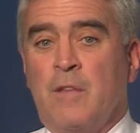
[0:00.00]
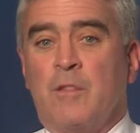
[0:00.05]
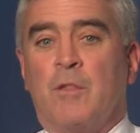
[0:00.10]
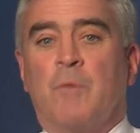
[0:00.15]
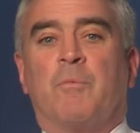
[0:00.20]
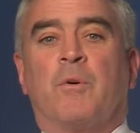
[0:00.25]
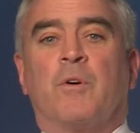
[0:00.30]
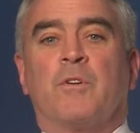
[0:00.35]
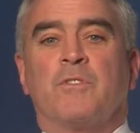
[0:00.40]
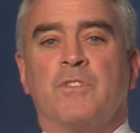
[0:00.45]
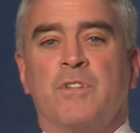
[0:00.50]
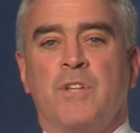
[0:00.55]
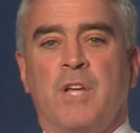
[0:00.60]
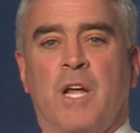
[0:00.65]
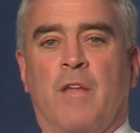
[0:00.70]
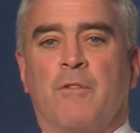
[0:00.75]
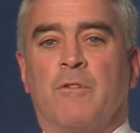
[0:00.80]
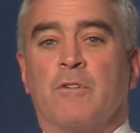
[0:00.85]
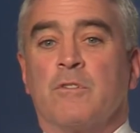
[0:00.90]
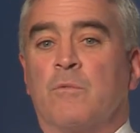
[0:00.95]
the person that
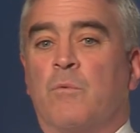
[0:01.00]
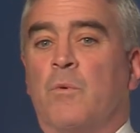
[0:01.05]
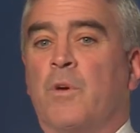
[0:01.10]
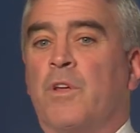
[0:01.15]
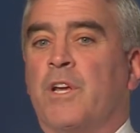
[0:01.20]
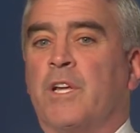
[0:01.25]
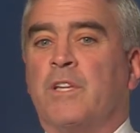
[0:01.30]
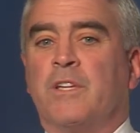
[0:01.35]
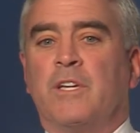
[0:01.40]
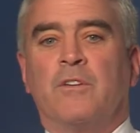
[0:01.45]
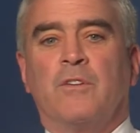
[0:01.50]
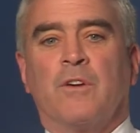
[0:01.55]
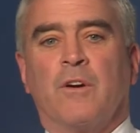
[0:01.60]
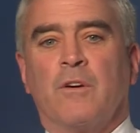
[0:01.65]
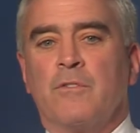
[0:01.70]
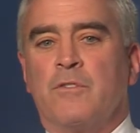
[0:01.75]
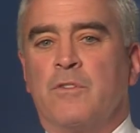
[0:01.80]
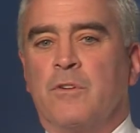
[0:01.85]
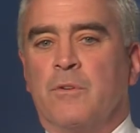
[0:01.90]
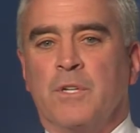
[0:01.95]
others willingly
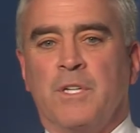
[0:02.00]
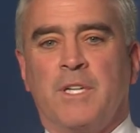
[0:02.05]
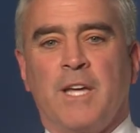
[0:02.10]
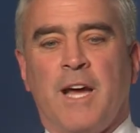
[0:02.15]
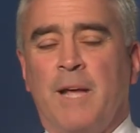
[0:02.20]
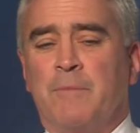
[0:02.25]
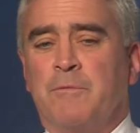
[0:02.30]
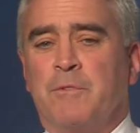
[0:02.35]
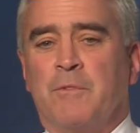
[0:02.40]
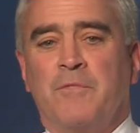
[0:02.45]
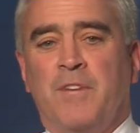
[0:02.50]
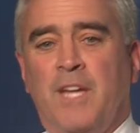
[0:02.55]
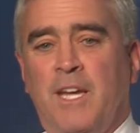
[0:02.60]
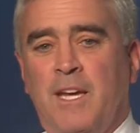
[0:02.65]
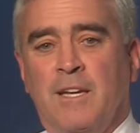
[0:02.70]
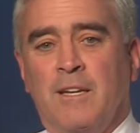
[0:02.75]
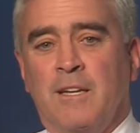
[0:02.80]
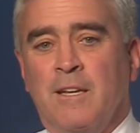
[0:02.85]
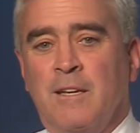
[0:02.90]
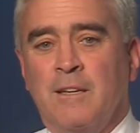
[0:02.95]
turn to in times of
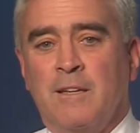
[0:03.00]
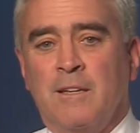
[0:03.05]
need.